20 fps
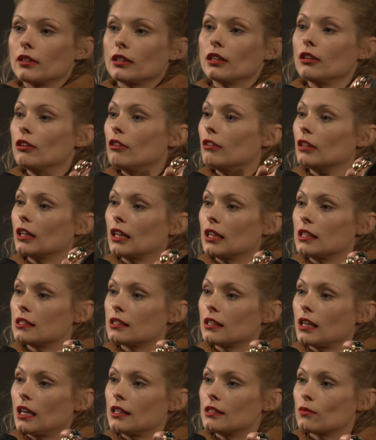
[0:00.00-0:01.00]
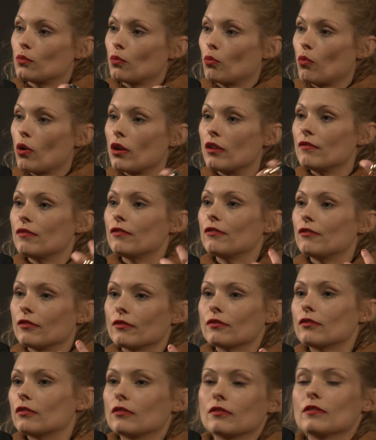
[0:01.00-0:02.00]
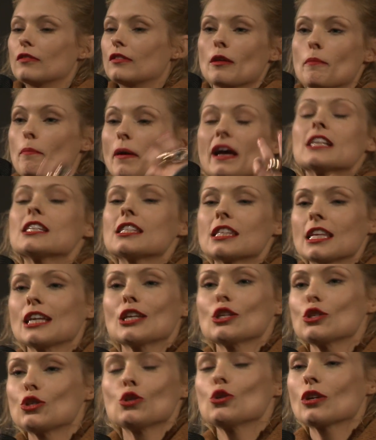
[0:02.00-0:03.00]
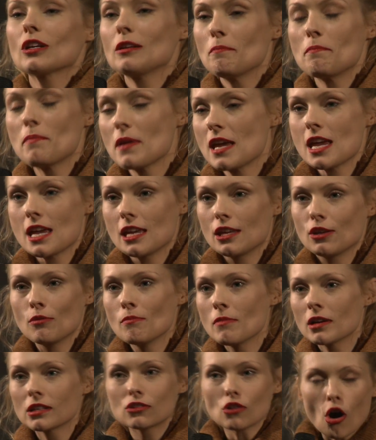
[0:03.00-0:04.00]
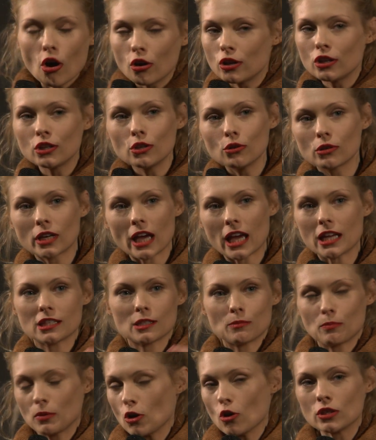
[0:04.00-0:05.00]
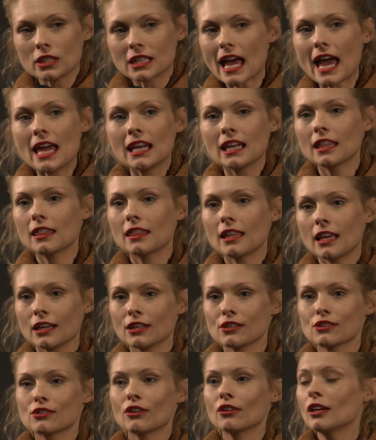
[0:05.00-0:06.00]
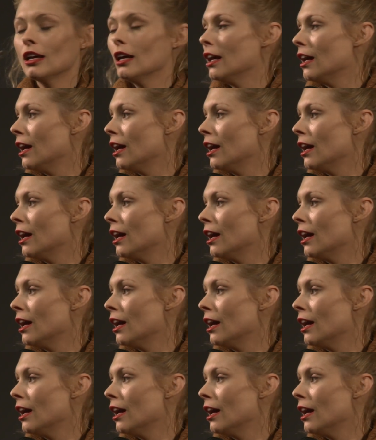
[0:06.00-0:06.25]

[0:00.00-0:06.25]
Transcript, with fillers: you know, is one of the best things you can be. You must honor your guests beyond anything. So